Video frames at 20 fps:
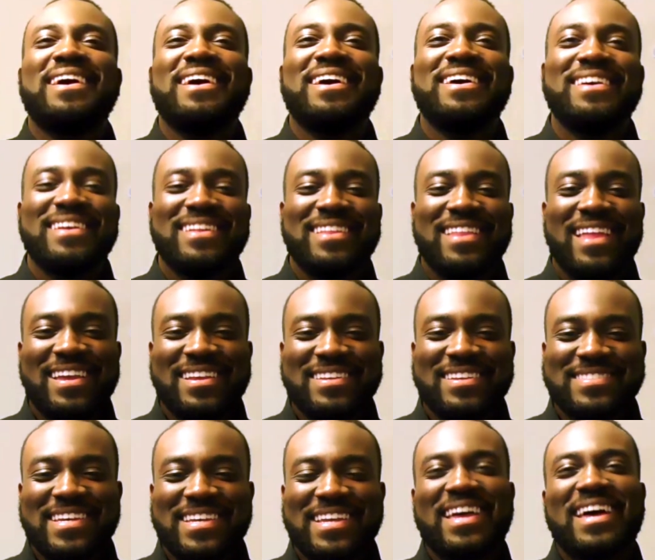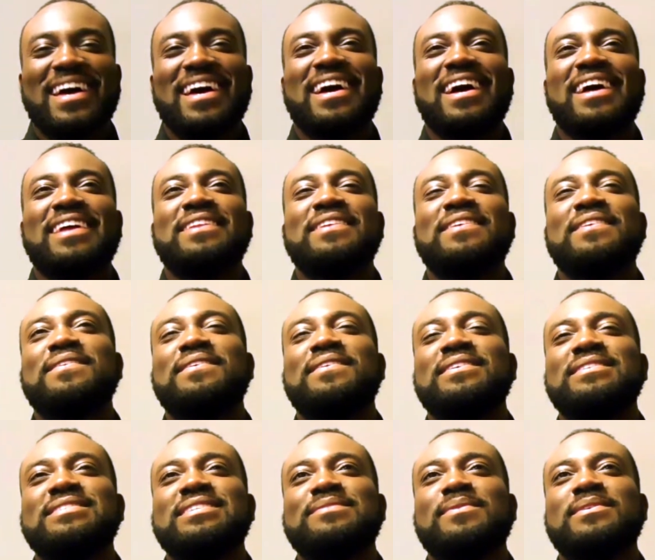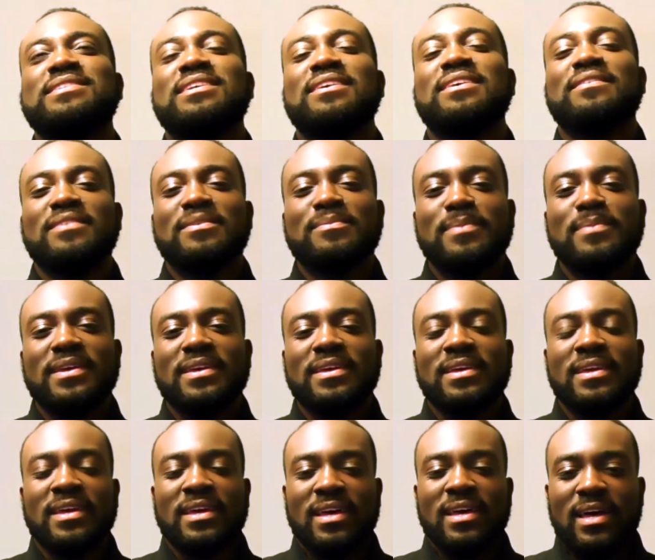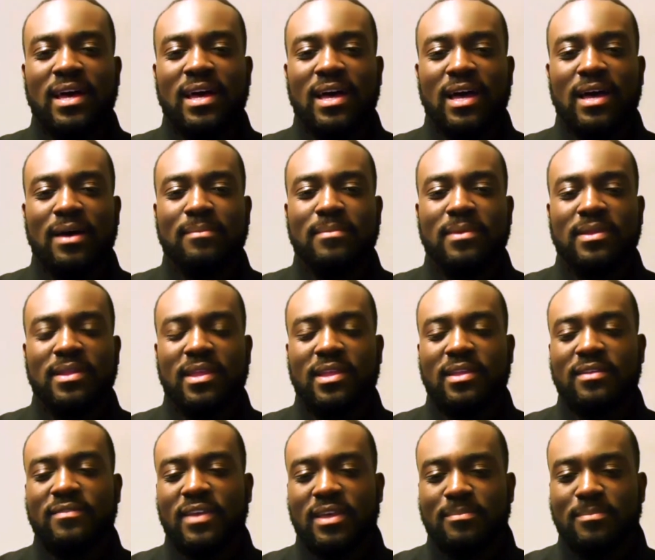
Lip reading: like you said, I do consider myself to be an innovative